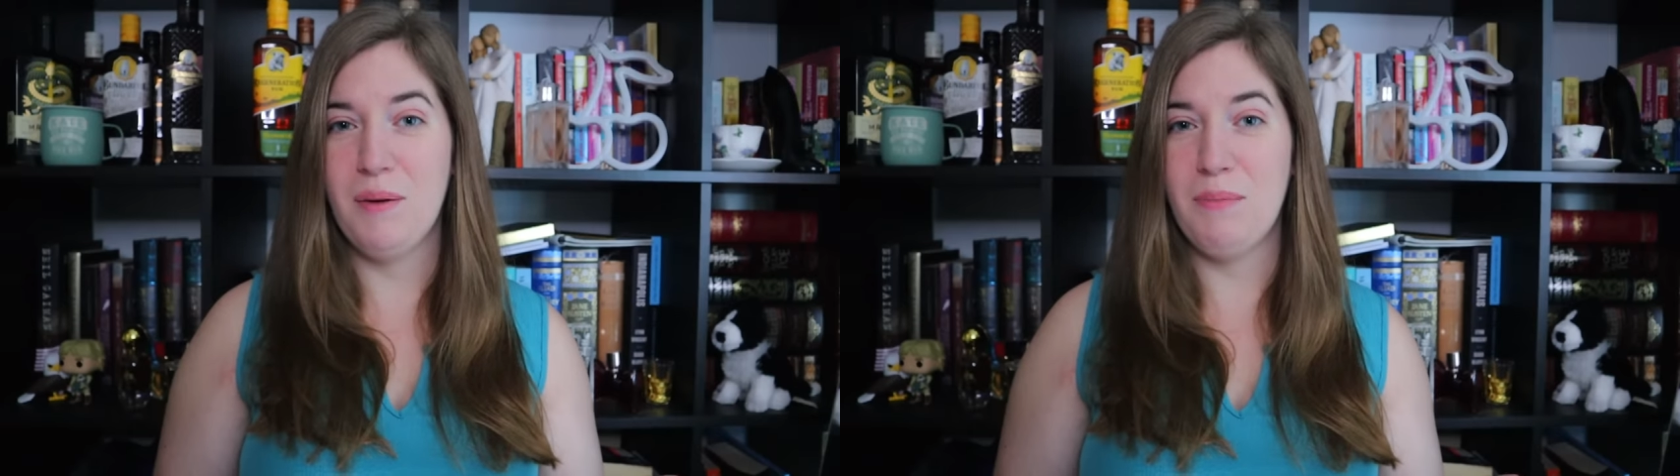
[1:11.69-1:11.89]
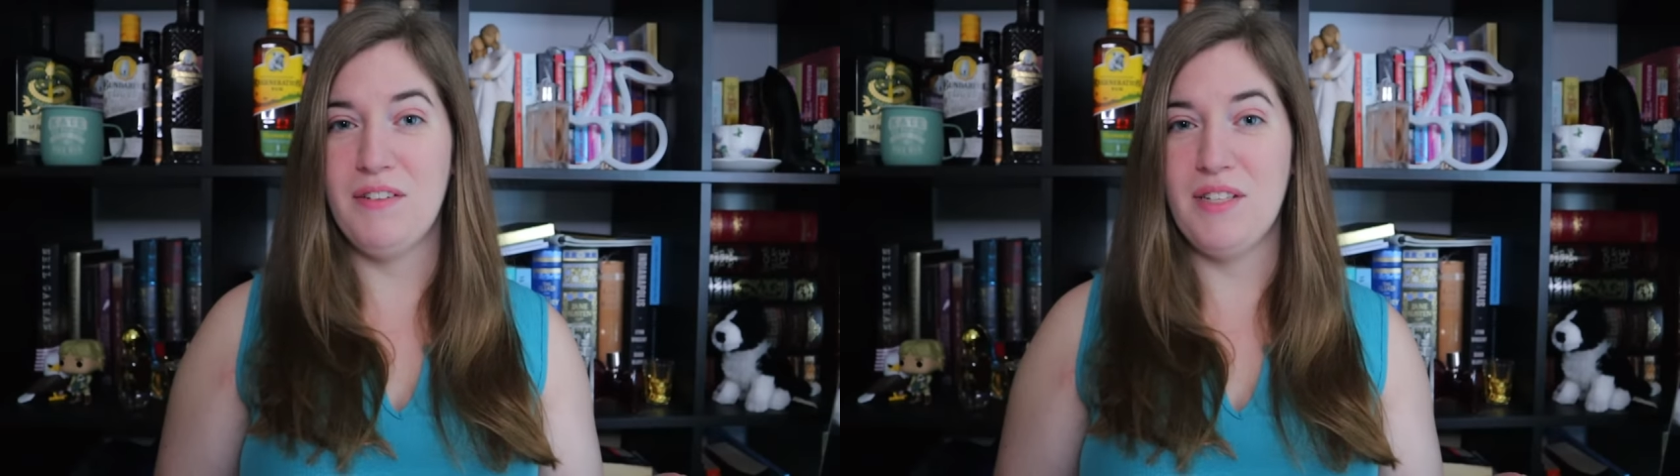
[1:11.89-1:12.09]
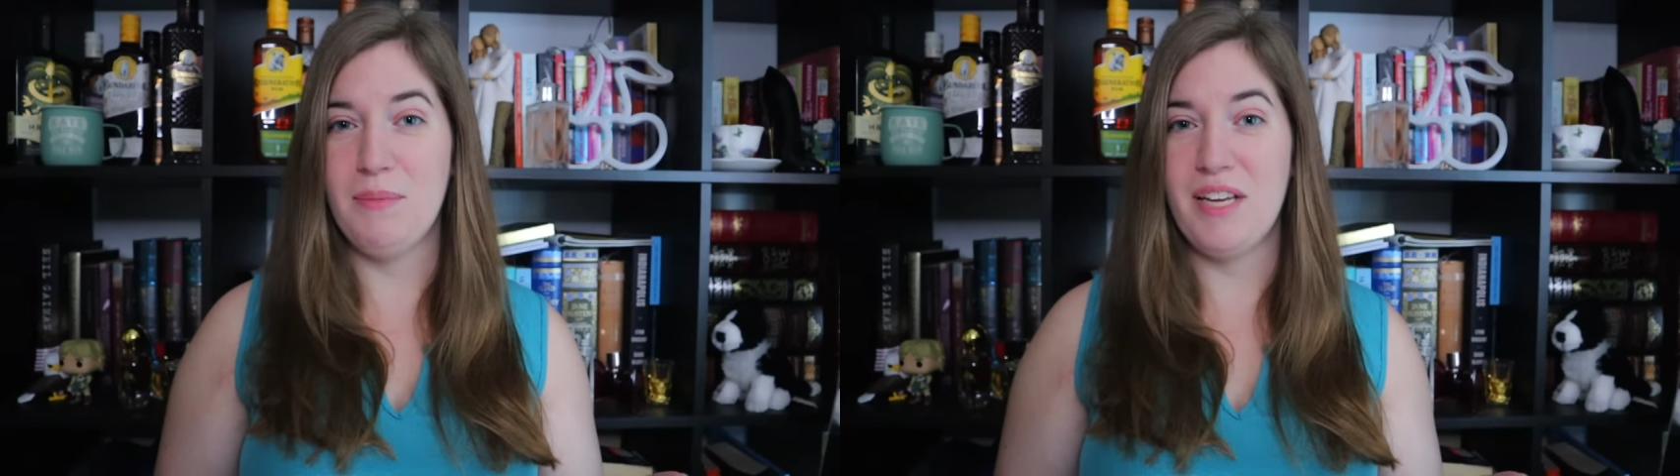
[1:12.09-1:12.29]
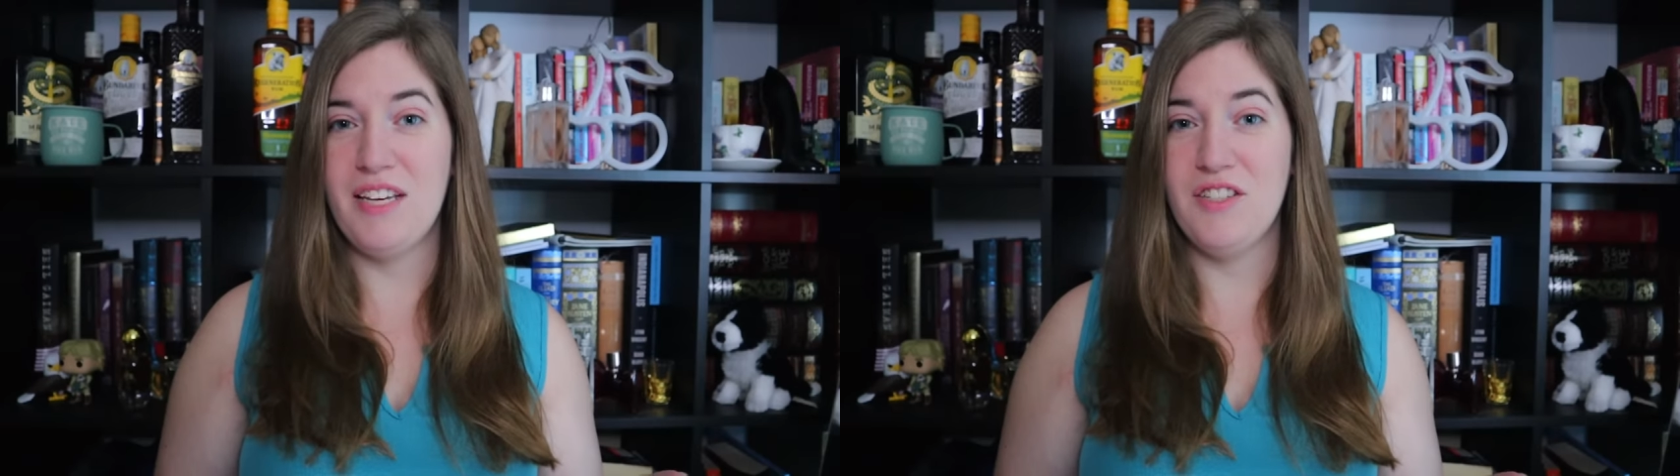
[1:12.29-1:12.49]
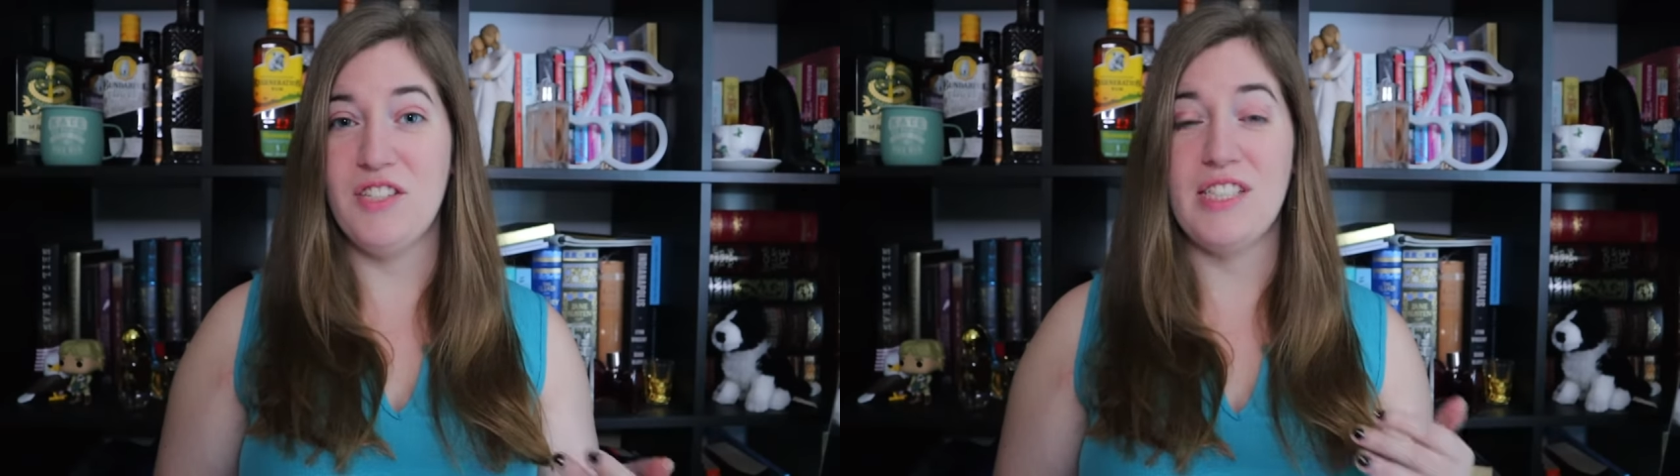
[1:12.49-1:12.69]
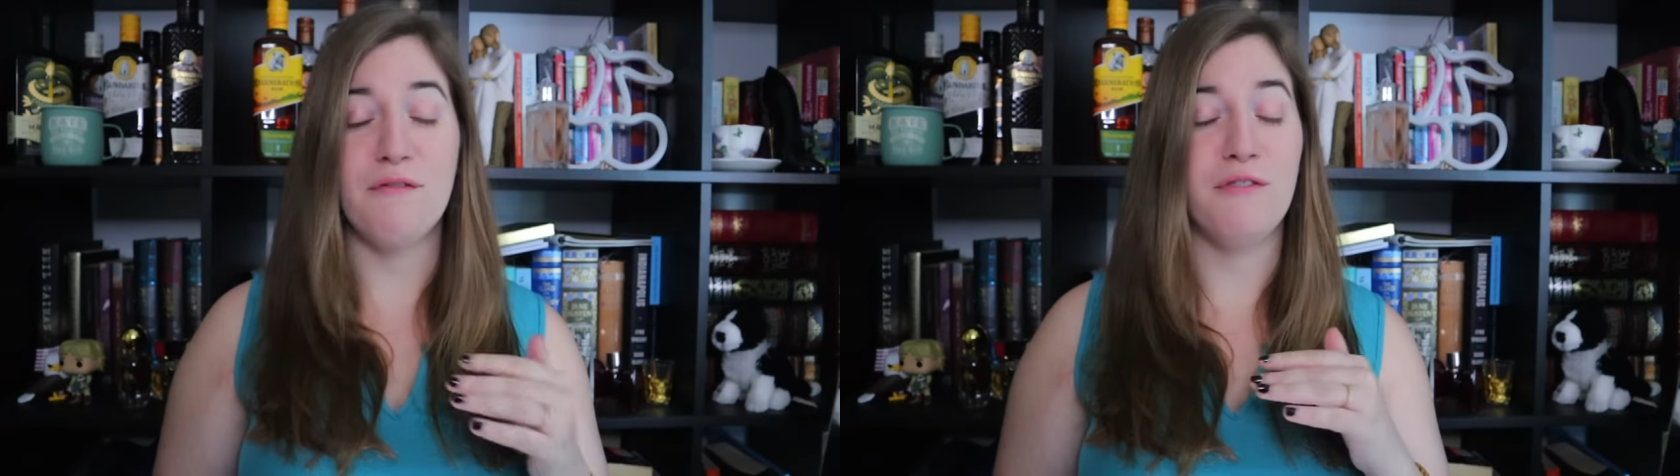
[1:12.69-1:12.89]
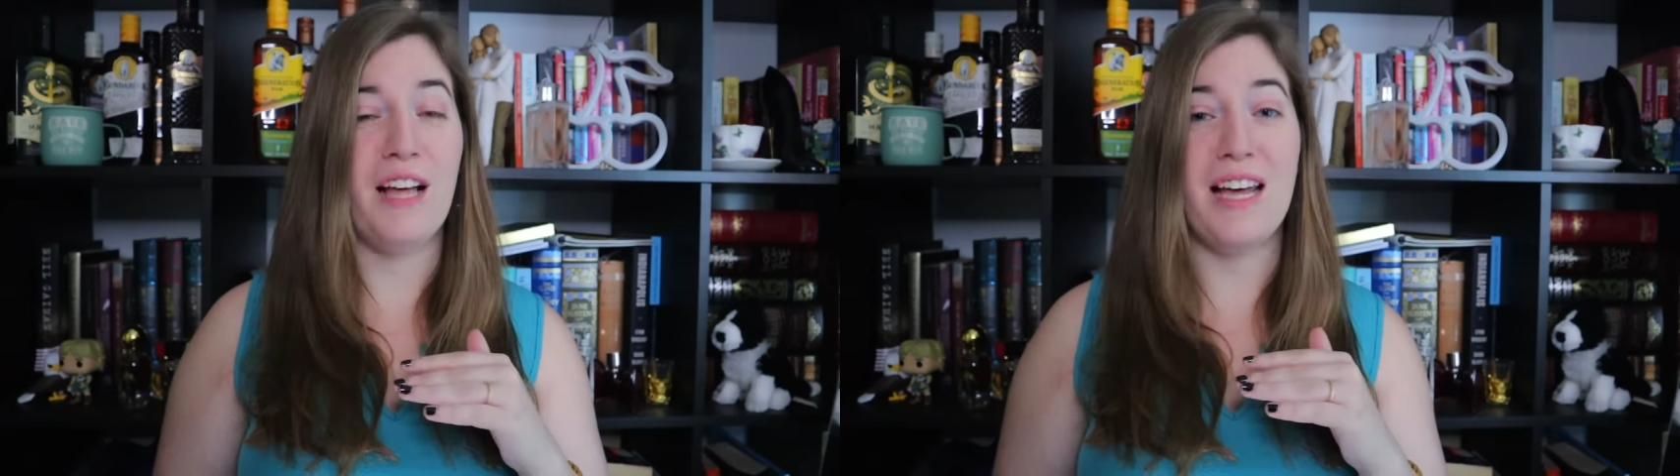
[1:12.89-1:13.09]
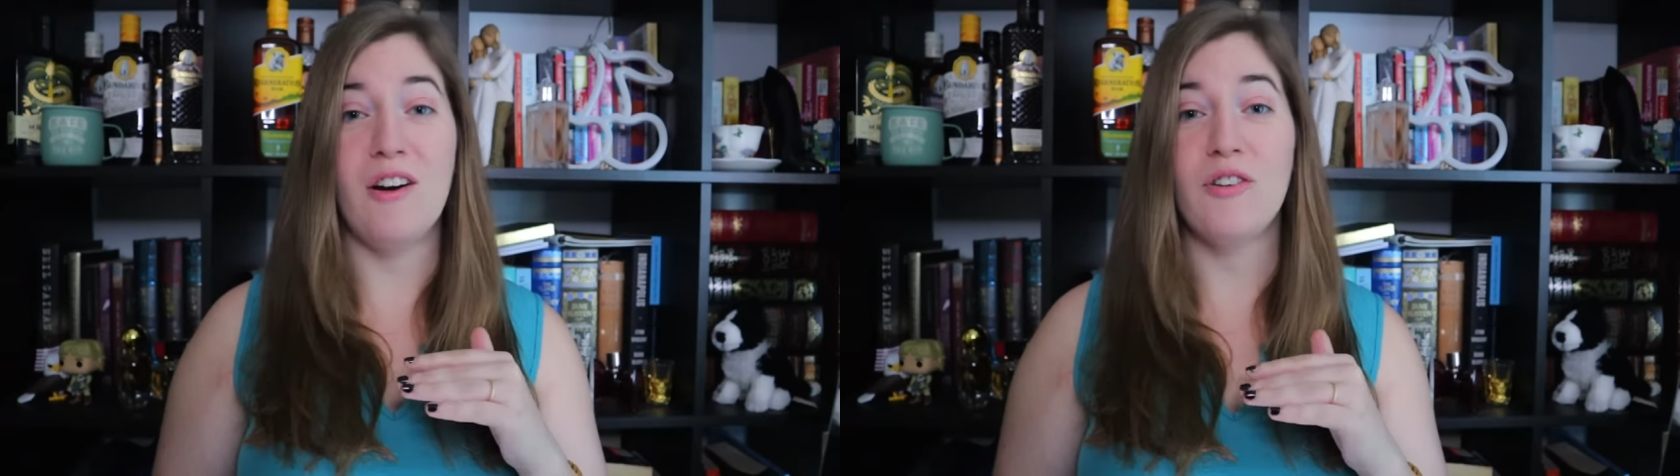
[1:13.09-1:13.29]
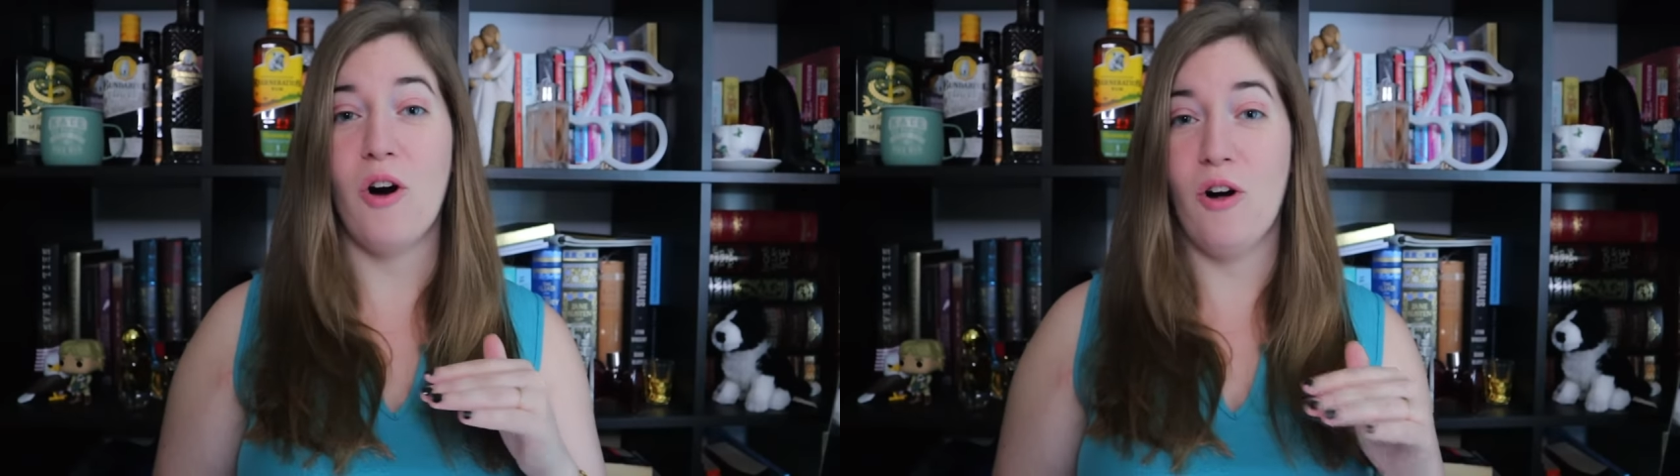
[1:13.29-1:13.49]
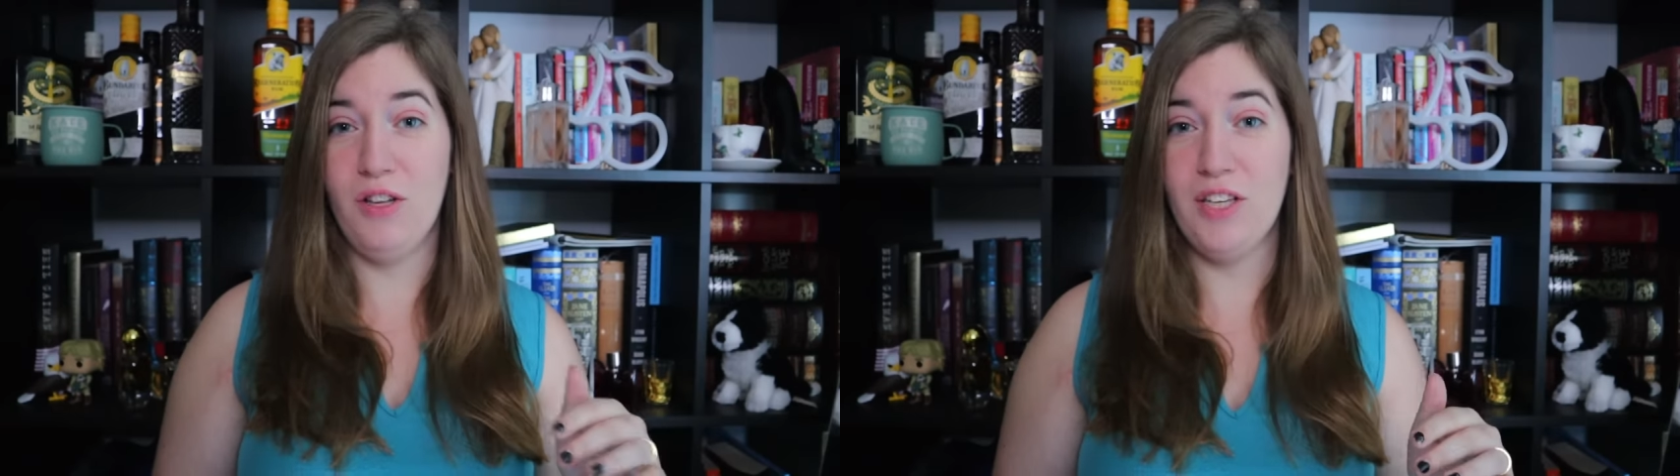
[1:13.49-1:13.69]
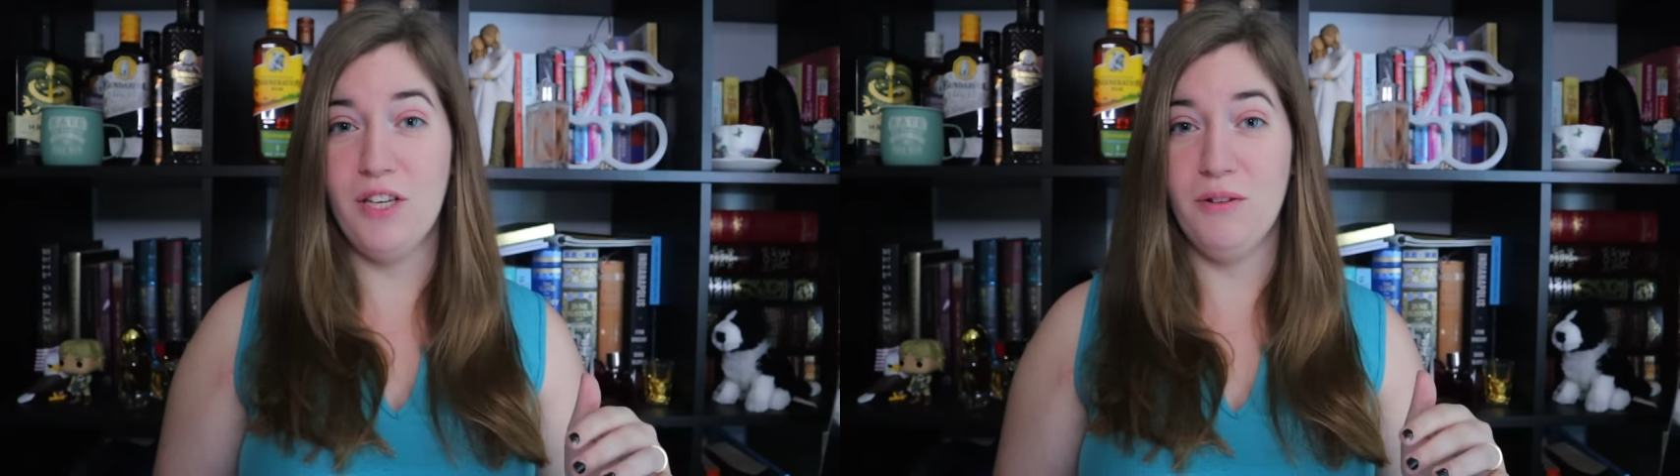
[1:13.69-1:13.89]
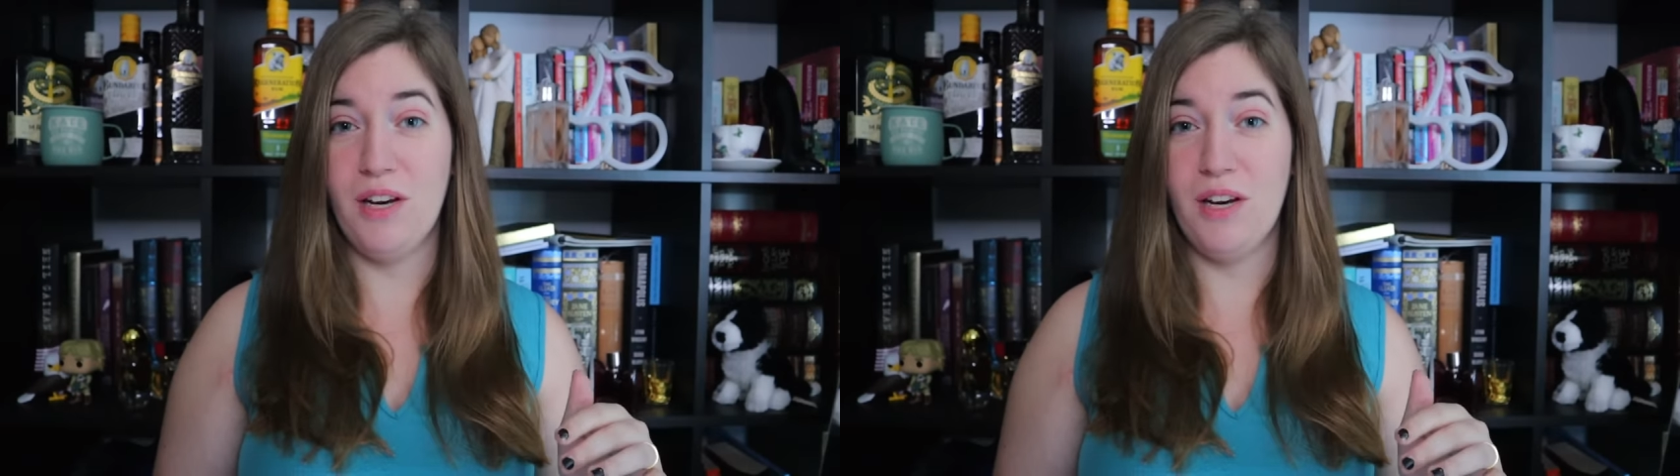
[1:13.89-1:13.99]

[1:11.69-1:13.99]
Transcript: But if somebody is just flat out calling you